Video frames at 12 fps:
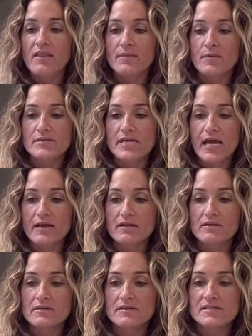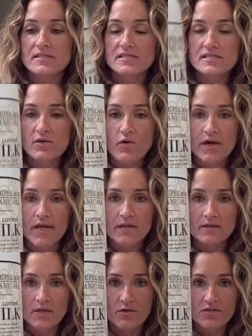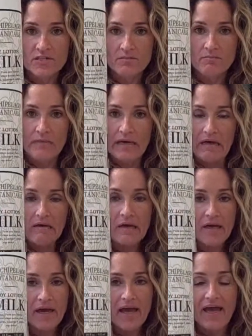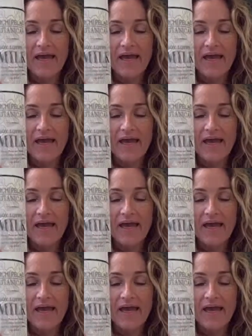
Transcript: The Botanicals Soy Lotion Milk,